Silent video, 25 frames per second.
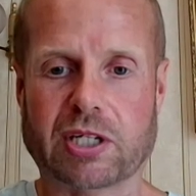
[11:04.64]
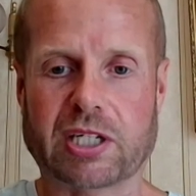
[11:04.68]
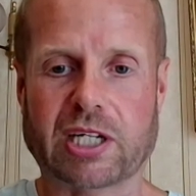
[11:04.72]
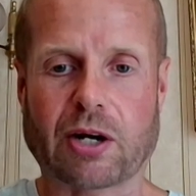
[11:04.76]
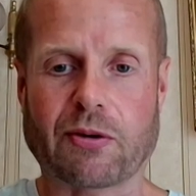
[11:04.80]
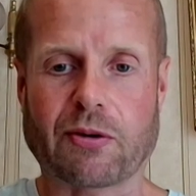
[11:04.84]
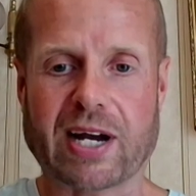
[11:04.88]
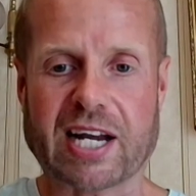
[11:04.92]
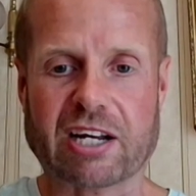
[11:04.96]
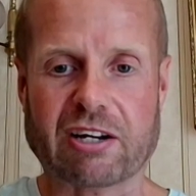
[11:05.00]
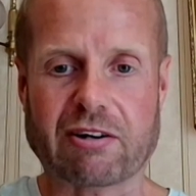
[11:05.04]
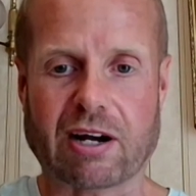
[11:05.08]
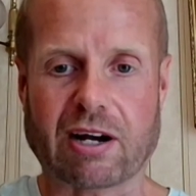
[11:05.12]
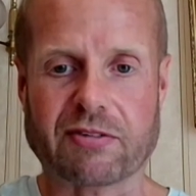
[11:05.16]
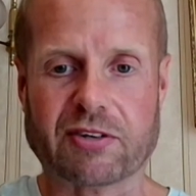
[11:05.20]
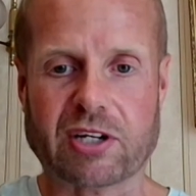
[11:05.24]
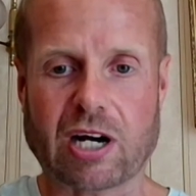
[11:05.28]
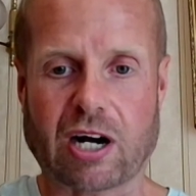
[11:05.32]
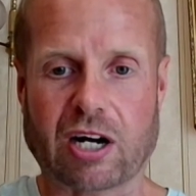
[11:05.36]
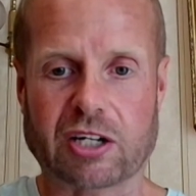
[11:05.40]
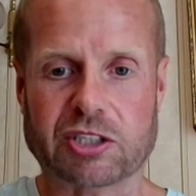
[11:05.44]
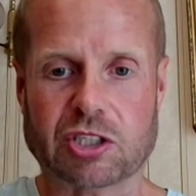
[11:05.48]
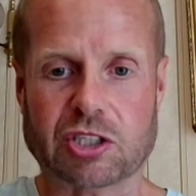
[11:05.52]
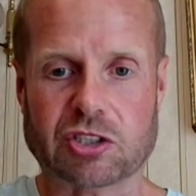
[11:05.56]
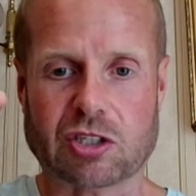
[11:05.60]
You know, aircraft
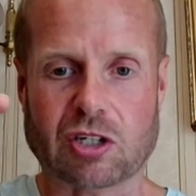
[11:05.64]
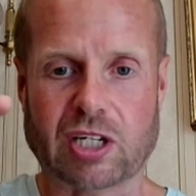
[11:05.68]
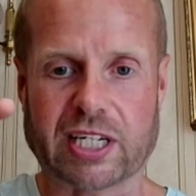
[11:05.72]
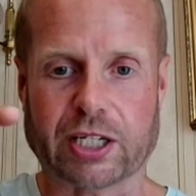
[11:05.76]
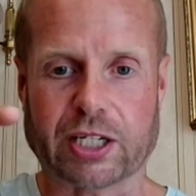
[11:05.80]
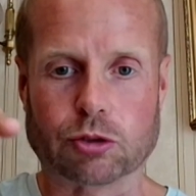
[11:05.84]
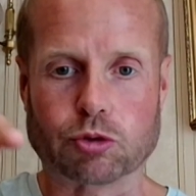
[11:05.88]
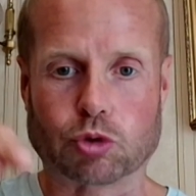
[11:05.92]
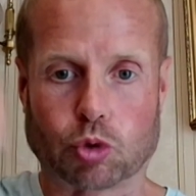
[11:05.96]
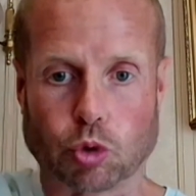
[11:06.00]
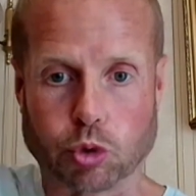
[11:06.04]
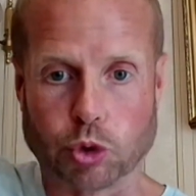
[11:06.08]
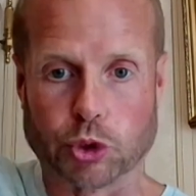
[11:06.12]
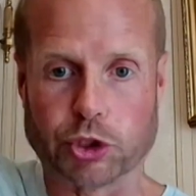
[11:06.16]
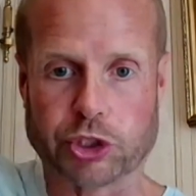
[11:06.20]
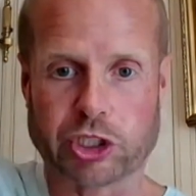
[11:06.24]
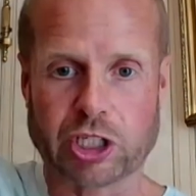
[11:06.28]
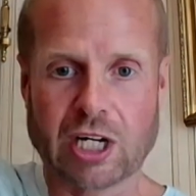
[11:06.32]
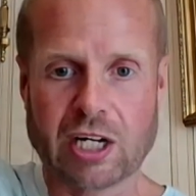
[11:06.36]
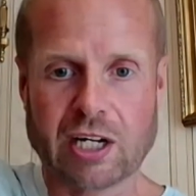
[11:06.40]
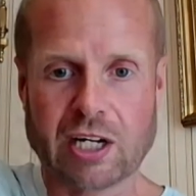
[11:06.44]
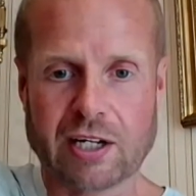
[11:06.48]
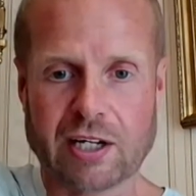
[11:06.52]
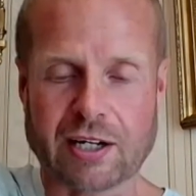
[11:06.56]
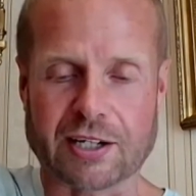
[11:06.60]
can't just suddenly go doosh
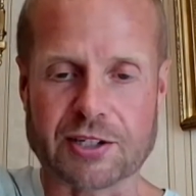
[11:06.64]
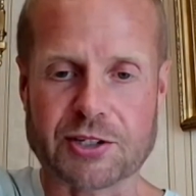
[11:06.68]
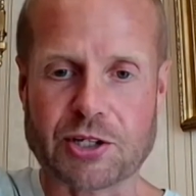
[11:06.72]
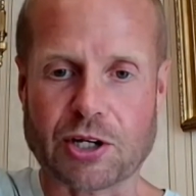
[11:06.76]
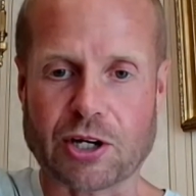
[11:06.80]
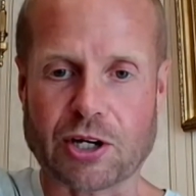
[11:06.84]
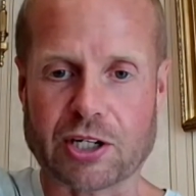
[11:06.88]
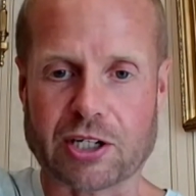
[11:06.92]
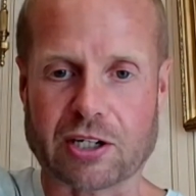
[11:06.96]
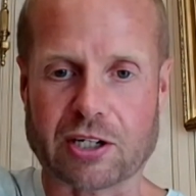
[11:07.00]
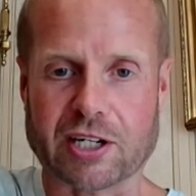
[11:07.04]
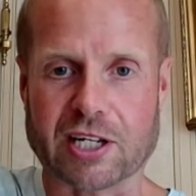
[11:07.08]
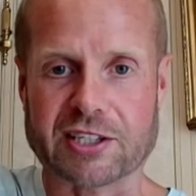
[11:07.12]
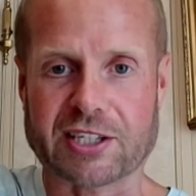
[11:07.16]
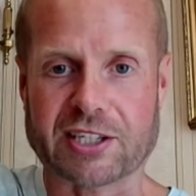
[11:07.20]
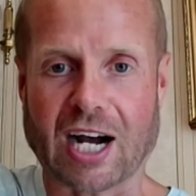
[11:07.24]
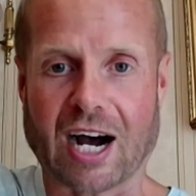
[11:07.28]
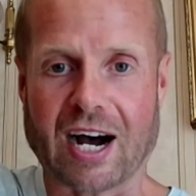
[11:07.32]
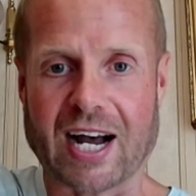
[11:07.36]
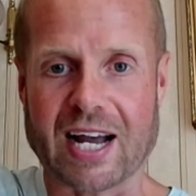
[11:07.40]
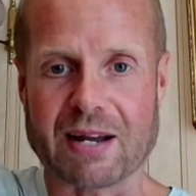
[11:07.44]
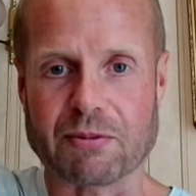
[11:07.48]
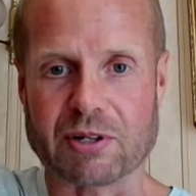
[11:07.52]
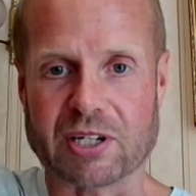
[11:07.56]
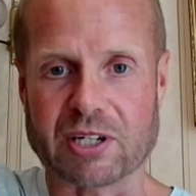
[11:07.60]
and turn on a
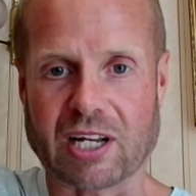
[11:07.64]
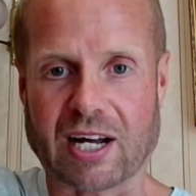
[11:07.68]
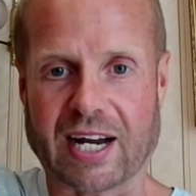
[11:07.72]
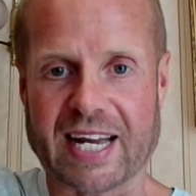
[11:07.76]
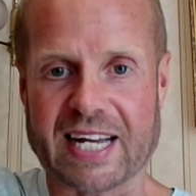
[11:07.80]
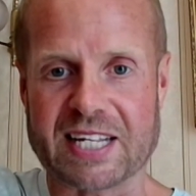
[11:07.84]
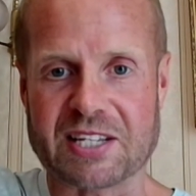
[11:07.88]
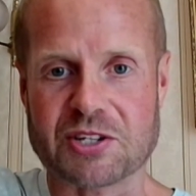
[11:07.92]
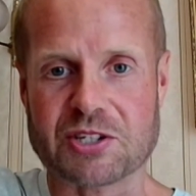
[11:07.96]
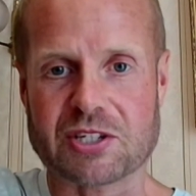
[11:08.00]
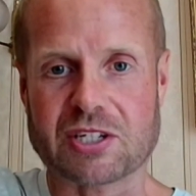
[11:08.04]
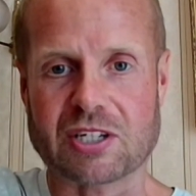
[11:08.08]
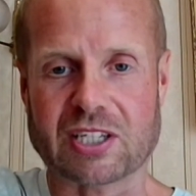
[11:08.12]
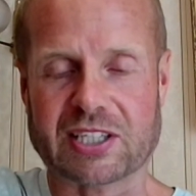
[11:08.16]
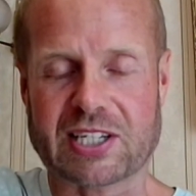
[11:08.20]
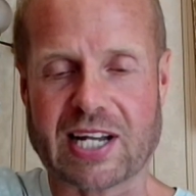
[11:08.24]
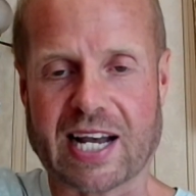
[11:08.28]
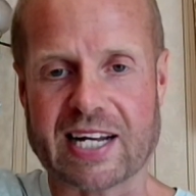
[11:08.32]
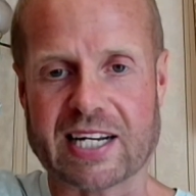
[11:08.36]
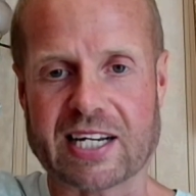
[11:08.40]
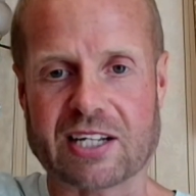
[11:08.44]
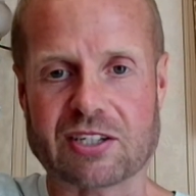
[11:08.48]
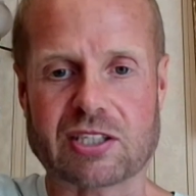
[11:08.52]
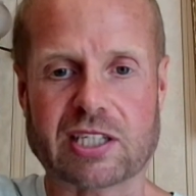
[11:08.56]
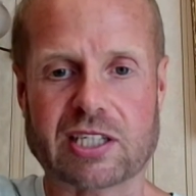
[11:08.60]
dime and like
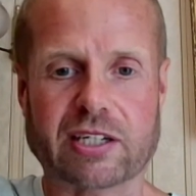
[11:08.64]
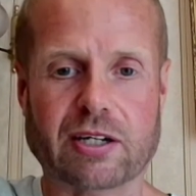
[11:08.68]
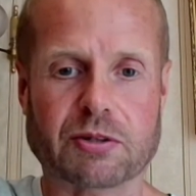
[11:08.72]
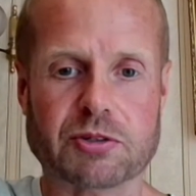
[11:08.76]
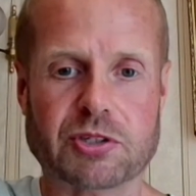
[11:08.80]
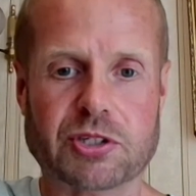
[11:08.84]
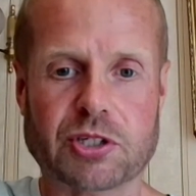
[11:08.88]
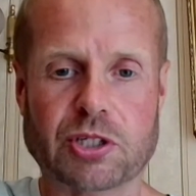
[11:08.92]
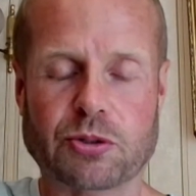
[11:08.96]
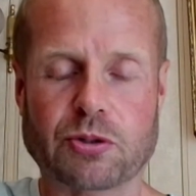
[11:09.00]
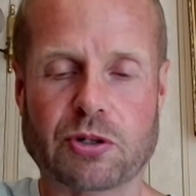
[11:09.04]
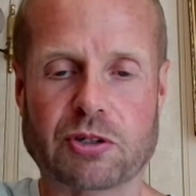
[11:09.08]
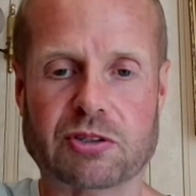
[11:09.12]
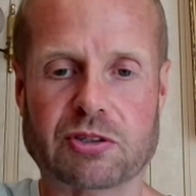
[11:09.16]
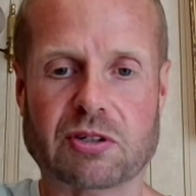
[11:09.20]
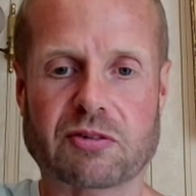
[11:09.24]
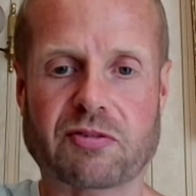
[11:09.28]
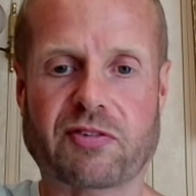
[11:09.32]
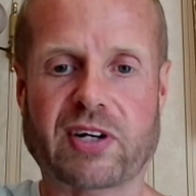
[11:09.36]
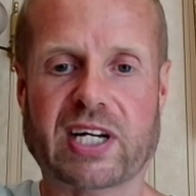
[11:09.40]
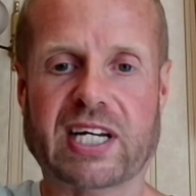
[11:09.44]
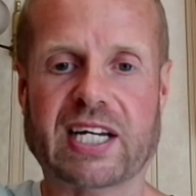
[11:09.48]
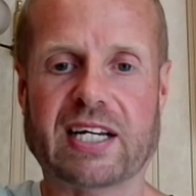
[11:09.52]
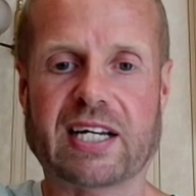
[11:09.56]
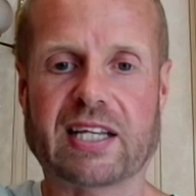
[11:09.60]
instantaneously got
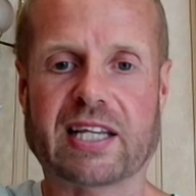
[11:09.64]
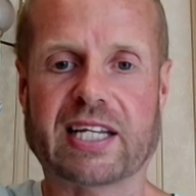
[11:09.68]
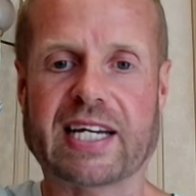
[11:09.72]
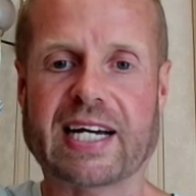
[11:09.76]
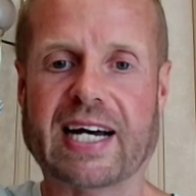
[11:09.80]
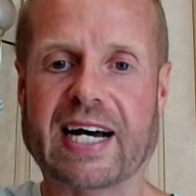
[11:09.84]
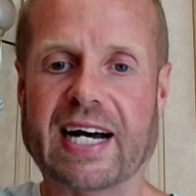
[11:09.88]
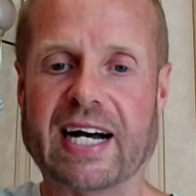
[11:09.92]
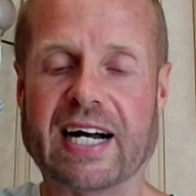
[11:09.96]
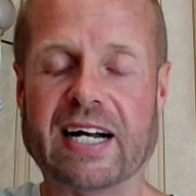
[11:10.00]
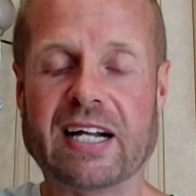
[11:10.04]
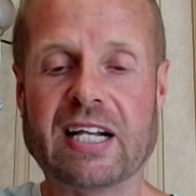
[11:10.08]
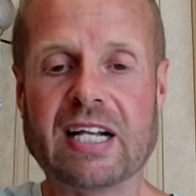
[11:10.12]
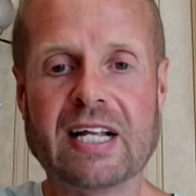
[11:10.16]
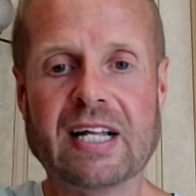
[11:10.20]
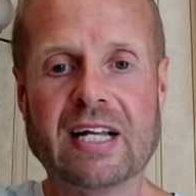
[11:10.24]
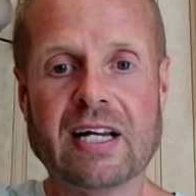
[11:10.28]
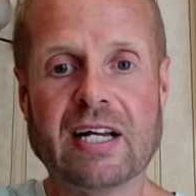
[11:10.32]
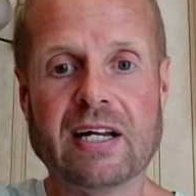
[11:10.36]
200 feet in the air.